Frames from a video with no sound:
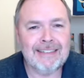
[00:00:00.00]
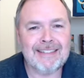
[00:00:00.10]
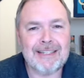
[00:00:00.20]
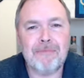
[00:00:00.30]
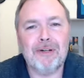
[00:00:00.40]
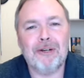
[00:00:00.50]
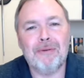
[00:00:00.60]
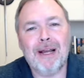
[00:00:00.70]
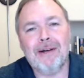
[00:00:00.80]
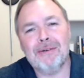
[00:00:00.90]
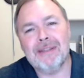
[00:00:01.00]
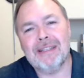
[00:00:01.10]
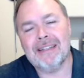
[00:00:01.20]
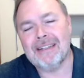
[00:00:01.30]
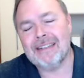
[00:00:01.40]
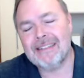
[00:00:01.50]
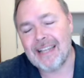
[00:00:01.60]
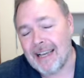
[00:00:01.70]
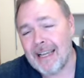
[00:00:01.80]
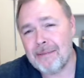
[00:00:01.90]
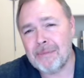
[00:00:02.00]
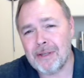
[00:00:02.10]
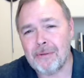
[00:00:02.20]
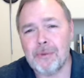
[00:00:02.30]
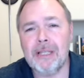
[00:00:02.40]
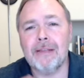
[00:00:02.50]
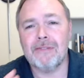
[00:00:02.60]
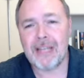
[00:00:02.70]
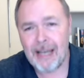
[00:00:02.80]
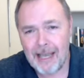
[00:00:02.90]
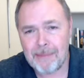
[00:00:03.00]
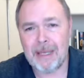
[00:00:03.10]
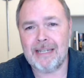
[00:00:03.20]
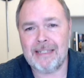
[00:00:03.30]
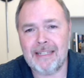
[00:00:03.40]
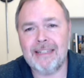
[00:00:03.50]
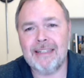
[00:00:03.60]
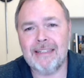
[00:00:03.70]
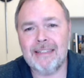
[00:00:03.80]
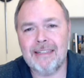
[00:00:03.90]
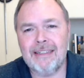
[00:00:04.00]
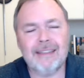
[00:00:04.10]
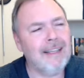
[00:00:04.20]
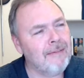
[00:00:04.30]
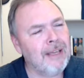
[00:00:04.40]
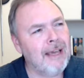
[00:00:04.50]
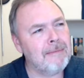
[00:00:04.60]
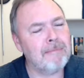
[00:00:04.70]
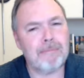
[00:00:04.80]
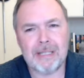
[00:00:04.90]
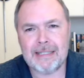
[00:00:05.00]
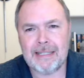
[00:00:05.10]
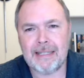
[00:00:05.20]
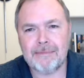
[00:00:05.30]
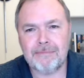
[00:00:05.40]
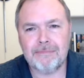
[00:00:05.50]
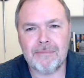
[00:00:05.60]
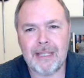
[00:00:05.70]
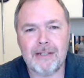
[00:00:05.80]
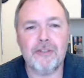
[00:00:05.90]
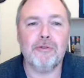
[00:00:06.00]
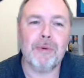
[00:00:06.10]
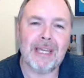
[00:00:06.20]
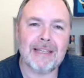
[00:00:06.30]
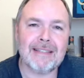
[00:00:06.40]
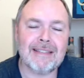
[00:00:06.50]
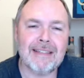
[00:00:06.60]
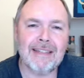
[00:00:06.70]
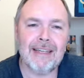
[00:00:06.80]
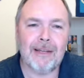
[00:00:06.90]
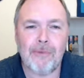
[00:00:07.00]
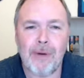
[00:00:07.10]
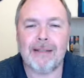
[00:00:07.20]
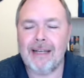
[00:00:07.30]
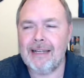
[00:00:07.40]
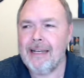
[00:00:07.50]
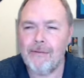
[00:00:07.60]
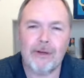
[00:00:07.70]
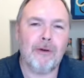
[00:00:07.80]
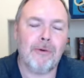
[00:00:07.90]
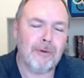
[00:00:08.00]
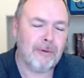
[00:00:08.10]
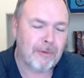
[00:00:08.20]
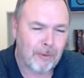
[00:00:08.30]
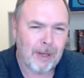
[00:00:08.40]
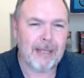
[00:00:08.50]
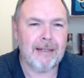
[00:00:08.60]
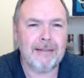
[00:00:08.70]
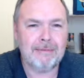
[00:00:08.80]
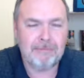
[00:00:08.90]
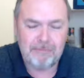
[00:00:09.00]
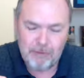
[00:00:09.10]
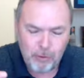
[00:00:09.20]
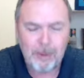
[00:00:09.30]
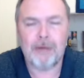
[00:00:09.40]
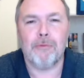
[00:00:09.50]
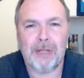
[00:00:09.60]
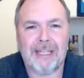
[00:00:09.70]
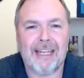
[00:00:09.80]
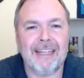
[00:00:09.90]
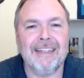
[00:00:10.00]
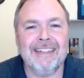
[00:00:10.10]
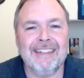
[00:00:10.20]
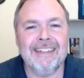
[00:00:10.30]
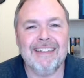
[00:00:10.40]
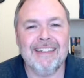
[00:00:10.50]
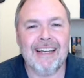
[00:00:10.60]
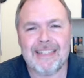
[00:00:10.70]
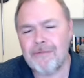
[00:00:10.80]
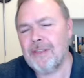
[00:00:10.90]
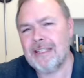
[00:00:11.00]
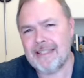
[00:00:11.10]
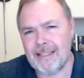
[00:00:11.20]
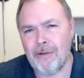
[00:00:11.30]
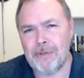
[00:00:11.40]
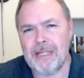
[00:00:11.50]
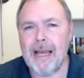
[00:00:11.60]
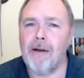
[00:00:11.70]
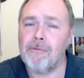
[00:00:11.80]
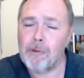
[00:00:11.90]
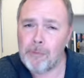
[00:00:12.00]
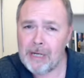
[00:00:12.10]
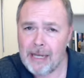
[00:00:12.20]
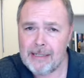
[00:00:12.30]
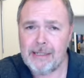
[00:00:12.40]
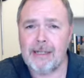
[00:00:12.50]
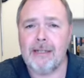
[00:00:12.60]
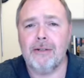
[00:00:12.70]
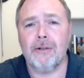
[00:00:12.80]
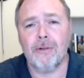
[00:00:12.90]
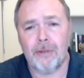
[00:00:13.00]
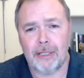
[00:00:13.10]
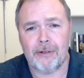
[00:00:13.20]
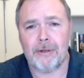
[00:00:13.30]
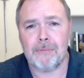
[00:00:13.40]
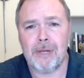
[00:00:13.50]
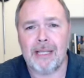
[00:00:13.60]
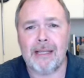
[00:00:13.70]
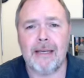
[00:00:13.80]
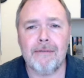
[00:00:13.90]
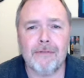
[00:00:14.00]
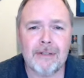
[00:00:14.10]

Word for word: Somewhere around the time the Wheel of Time ended, life got busy in new ways. And while I never quite quit reading, I definitely slowed down from what I'd done earlier in my life.